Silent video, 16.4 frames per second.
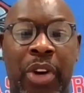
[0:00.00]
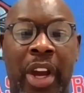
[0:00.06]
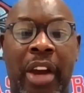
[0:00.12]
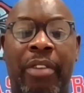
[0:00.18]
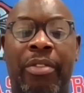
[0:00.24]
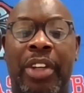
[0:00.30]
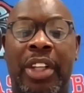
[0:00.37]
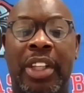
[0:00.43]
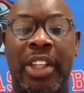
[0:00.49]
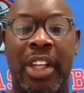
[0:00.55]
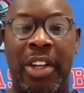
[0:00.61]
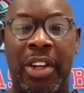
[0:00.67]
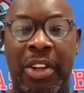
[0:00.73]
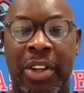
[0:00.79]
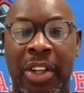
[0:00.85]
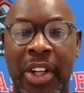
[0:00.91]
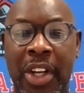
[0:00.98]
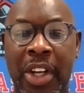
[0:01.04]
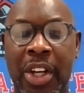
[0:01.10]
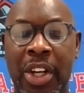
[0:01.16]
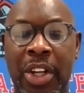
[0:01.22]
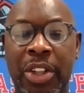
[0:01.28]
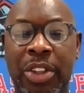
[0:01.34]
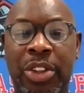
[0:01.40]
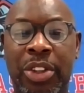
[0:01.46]
every year
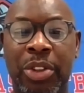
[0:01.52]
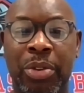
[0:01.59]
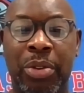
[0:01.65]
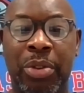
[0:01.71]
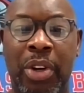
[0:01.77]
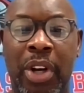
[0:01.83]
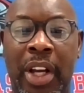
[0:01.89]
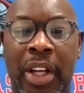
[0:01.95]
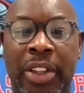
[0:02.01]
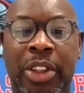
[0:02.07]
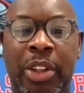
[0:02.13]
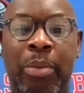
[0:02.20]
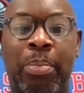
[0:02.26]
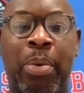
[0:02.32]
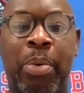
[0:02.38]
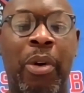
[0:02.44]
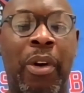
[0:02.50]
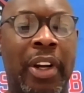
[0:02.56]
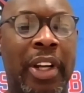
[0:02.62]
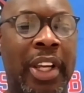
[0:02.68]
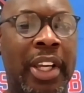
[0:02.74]
to support